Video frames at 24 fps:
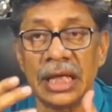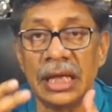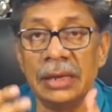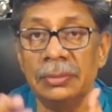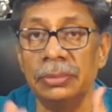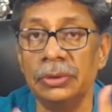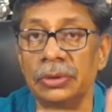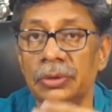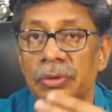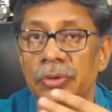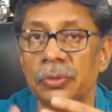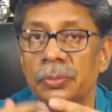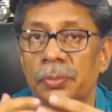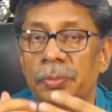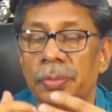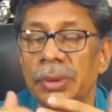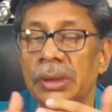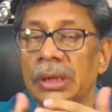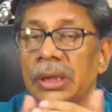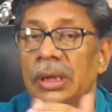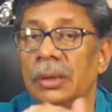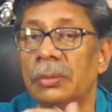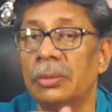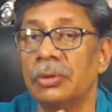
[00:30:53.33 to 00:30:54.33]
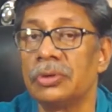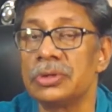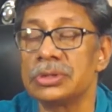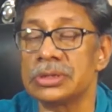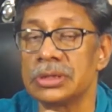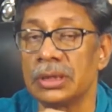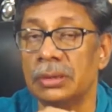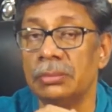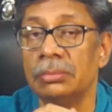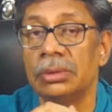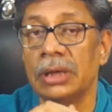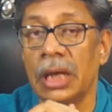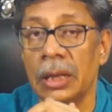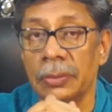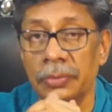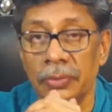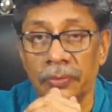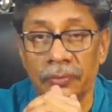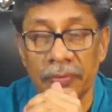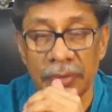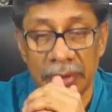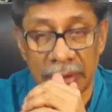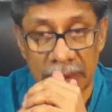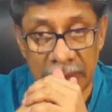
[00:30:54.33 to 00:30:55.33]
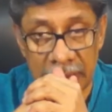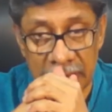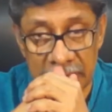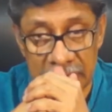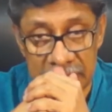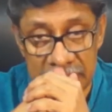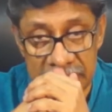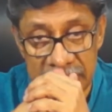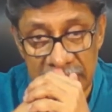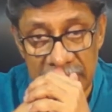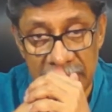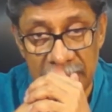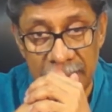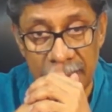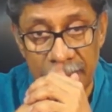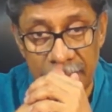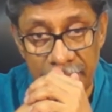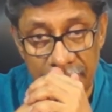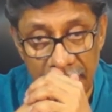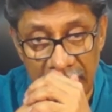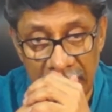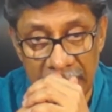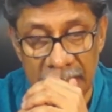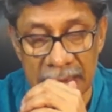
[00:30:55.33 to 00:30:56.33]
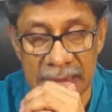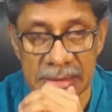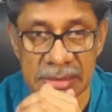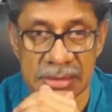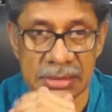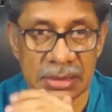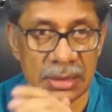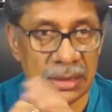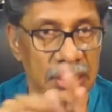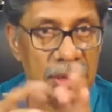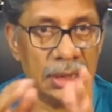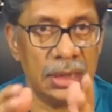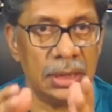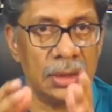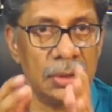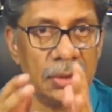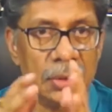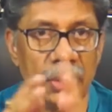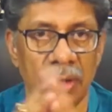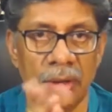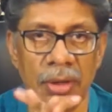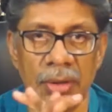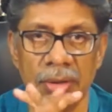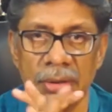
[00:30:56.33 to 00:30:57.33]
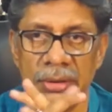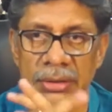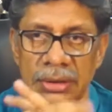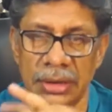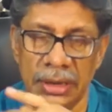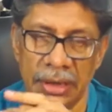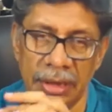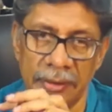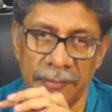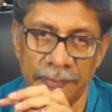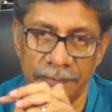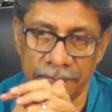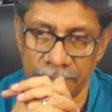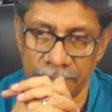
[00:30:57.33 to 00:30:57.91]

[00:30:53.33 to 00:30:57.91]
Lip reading: able to bring about some type of an energy balance here or there.